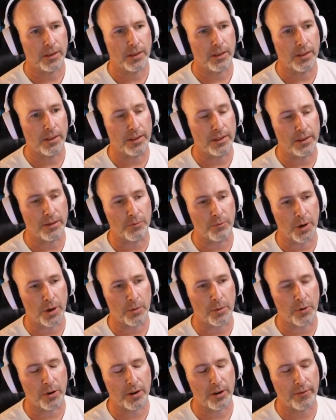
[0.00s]
the
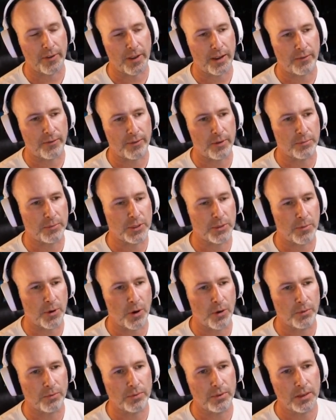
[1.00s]
Realm Artifact from
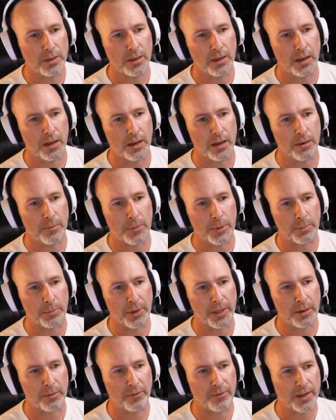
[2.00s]
Chimon, the
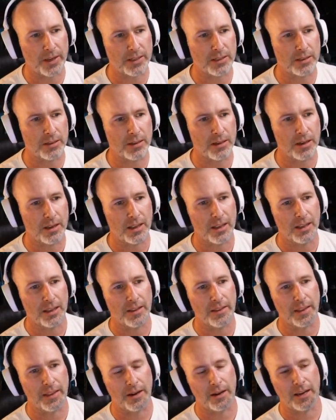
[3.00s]
Plate of Perfection,
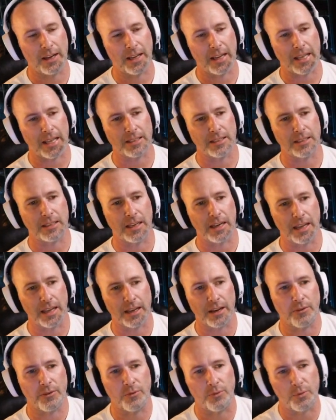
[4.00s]
that negates the
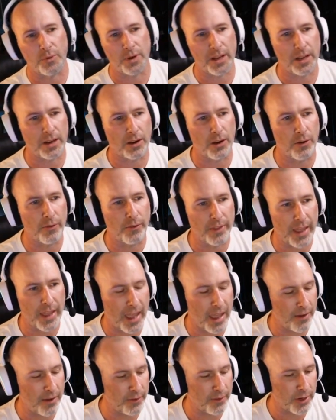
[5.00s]
negative rend over the
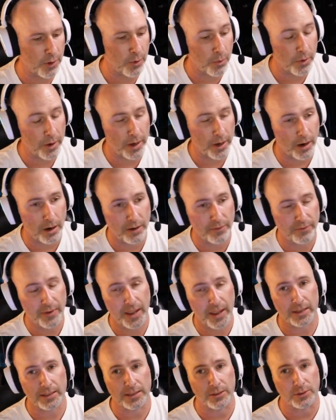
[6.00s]
Avengorii
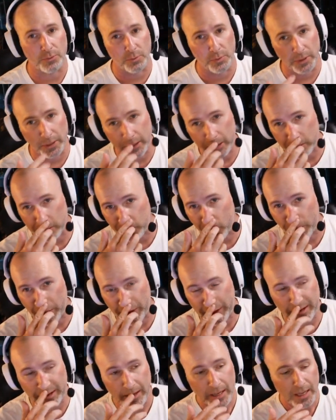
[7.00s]
artifacts. It's a really good
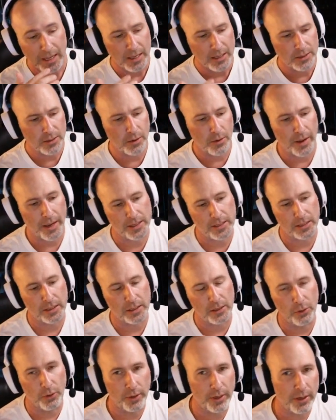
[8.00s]
point. So actually
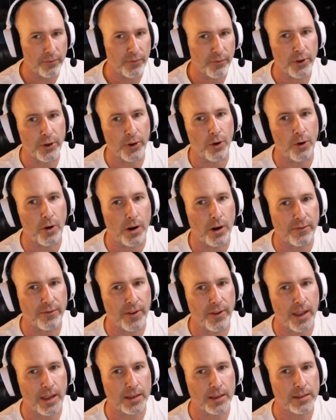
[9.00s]
looking for your
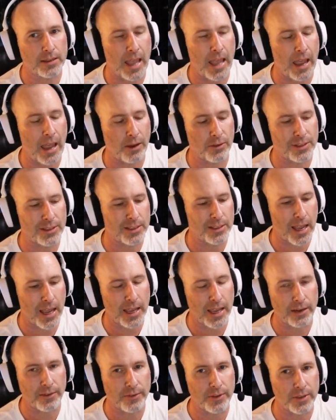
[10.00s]
artifacts
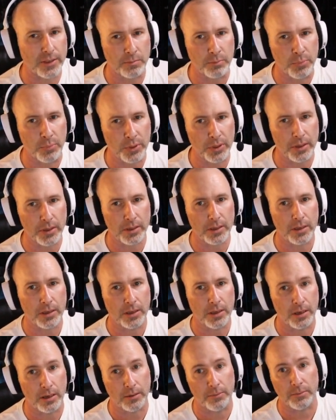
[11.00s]
outside of this book,
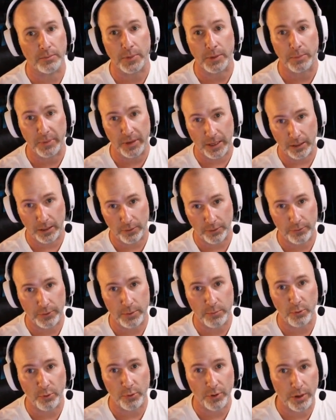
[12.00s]
depending on
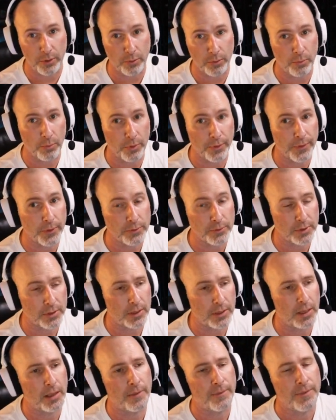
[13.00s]
3.0 and what those
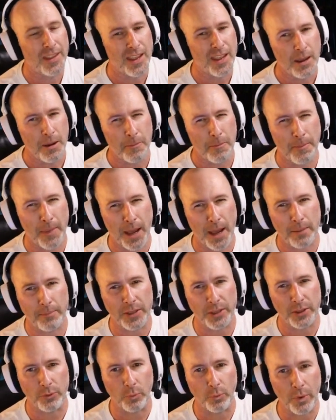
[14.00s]
look like, might
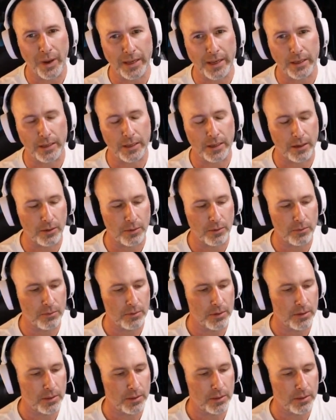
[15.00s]
be the way to go.